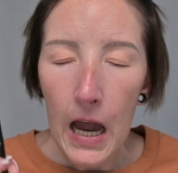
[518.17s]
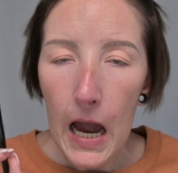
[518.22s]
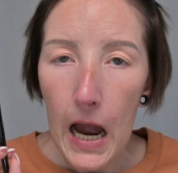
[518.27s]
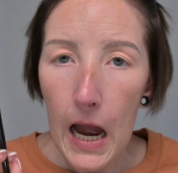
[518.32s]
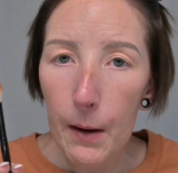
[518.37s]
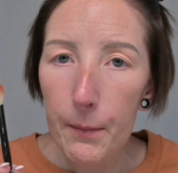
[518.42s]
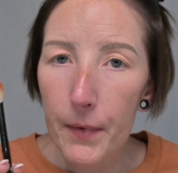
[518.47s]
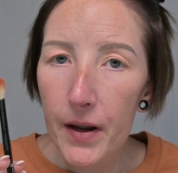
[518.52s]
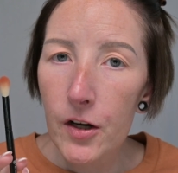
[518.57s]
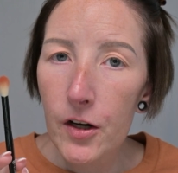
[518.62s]

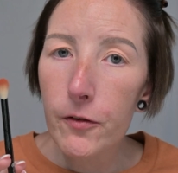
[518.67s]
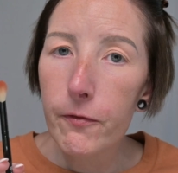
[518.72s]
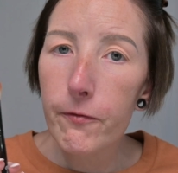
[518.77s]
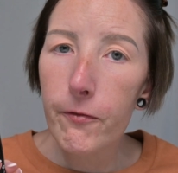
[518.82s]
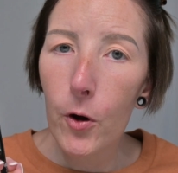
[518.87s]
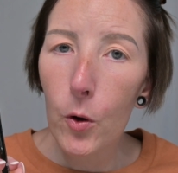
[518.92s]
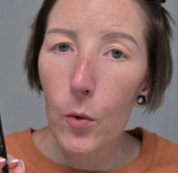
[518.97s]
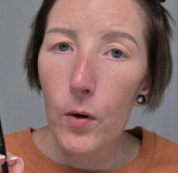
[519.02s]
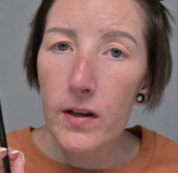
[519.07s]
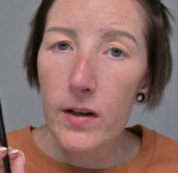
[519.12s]
I'm going to
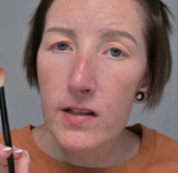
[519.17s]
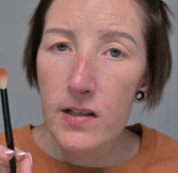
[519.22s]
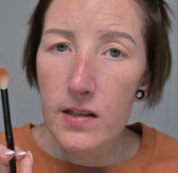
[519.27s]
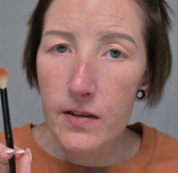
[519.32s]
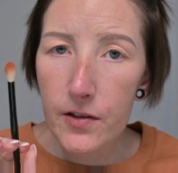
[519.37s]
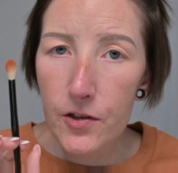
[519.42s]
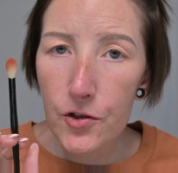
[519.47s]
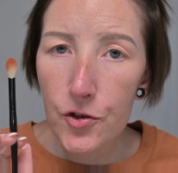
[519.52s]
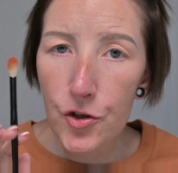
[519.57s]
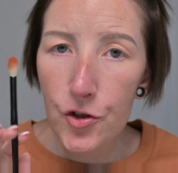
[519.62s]
focus
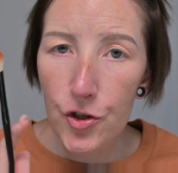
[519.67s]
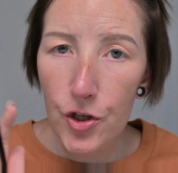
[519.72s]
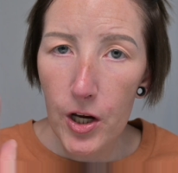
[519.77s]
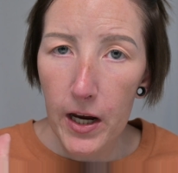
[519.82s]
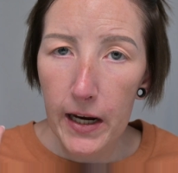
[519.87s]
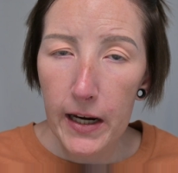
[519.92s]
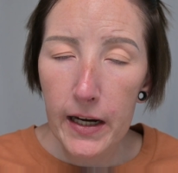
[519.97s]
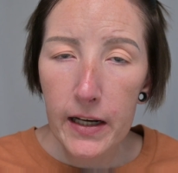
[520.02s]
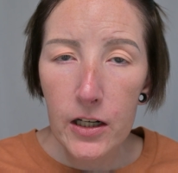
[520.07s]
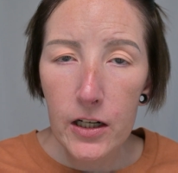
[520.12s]
the
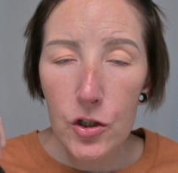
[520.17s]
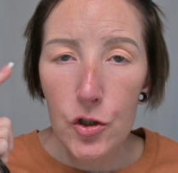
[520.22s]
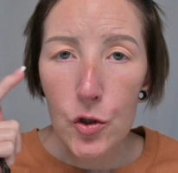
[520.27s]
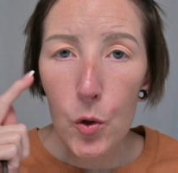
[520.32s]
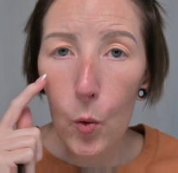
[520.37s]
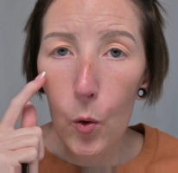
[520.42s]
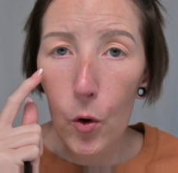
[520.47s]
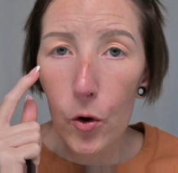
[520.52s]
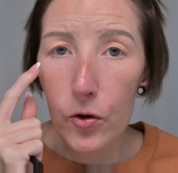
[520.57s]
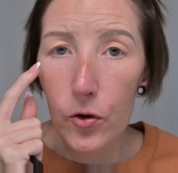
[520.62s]
shade
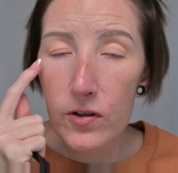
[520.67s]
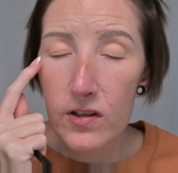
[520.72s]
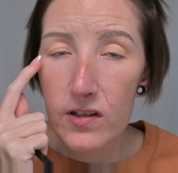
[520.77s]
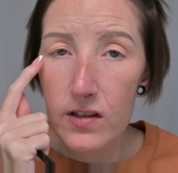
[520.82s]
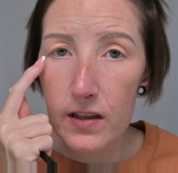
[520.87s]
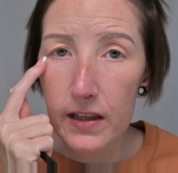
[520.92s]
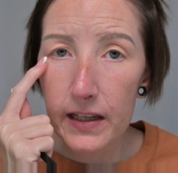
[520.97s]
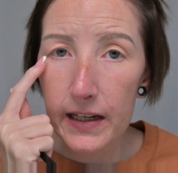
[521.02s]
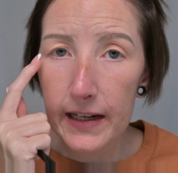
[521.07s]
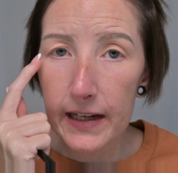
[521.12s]
towards
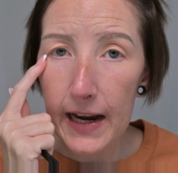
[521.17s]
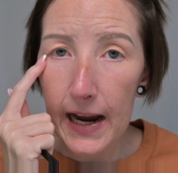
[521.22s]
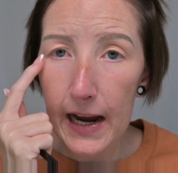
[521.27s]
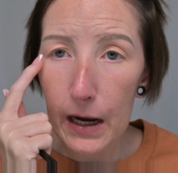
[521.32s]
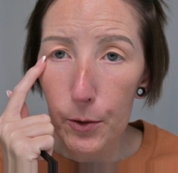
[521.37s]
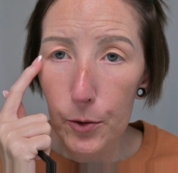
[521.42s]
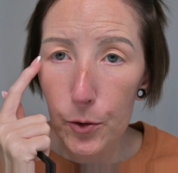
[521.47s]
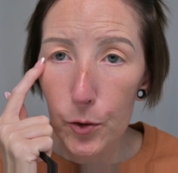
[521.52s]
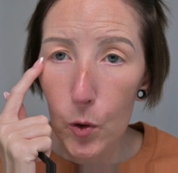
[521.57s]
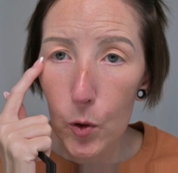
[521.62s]
the
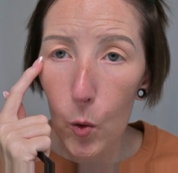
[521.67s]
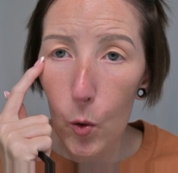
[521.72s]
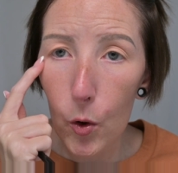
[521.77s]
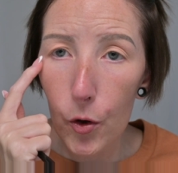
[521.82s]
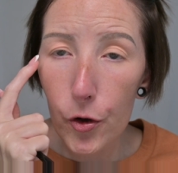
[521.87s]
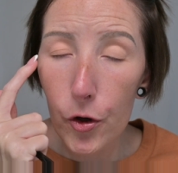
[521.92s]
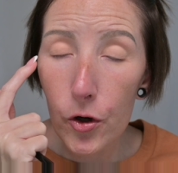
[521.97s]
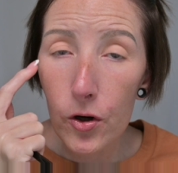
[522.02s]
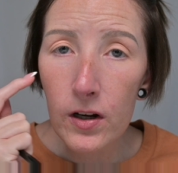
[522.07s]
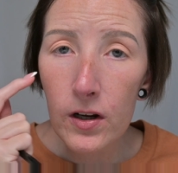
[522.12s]
outer
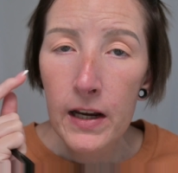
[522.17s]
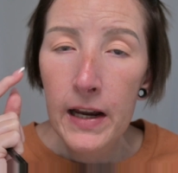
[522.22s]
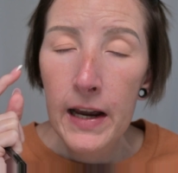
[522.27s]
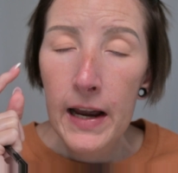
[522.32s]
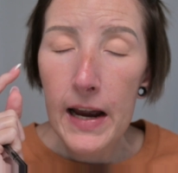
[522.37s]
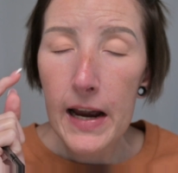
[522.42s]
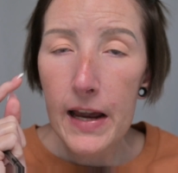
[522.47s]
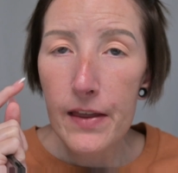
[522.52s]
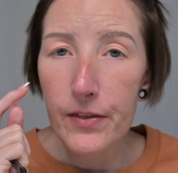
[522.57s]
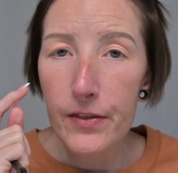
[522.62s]
corner
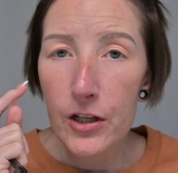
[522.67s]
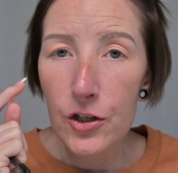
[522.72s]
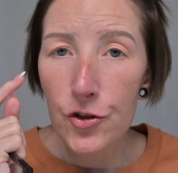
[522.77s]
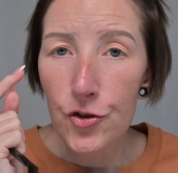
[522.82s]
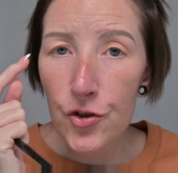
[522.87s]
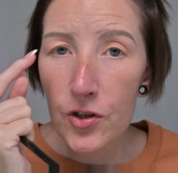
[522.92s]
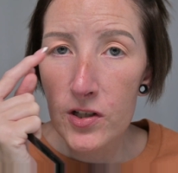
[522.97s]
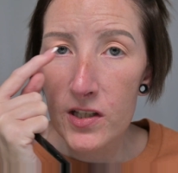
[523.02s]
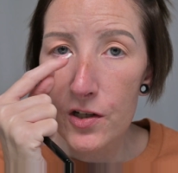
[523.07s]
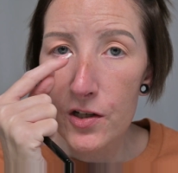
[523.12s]
and then
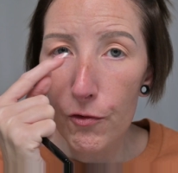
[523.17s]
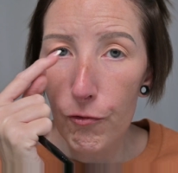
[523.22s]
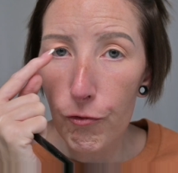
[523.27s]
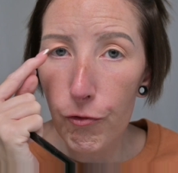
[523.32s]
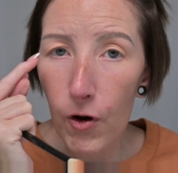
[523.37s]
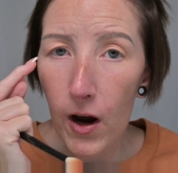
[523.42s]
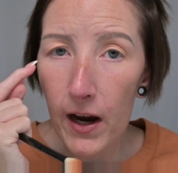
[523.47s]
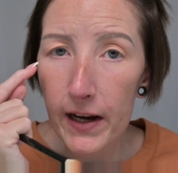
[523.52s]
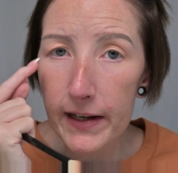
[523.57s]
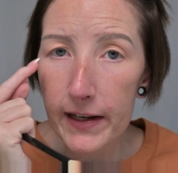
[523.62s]
just
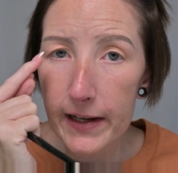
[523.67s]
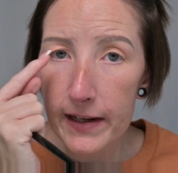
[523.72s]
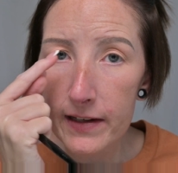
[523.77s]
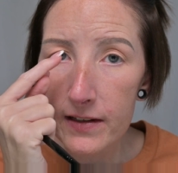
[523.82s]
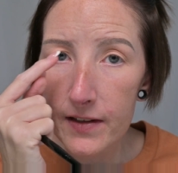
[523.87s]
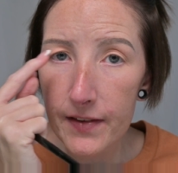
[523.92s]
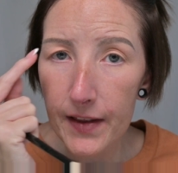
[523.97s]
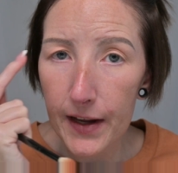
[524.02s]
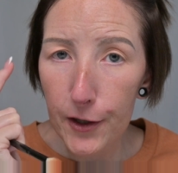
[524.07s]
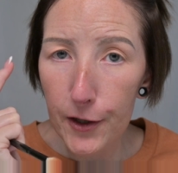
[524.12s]
right
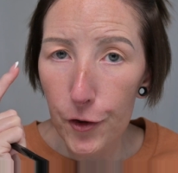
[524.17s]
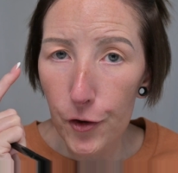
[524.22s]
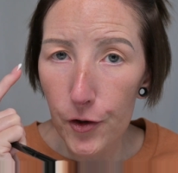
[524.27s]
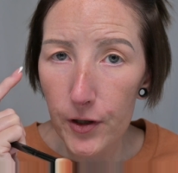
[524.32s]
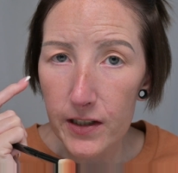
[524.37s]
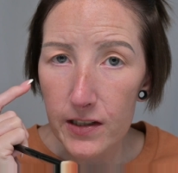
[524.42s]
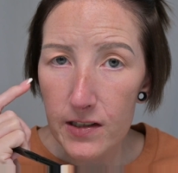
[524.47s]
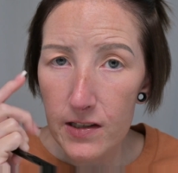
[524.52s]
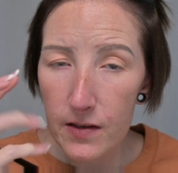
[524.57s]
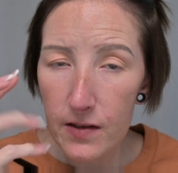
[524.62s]
into that
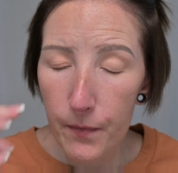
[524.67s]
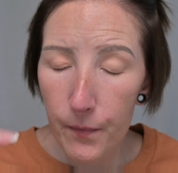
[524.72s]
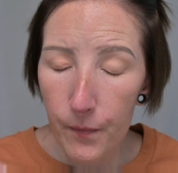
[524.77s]
crease.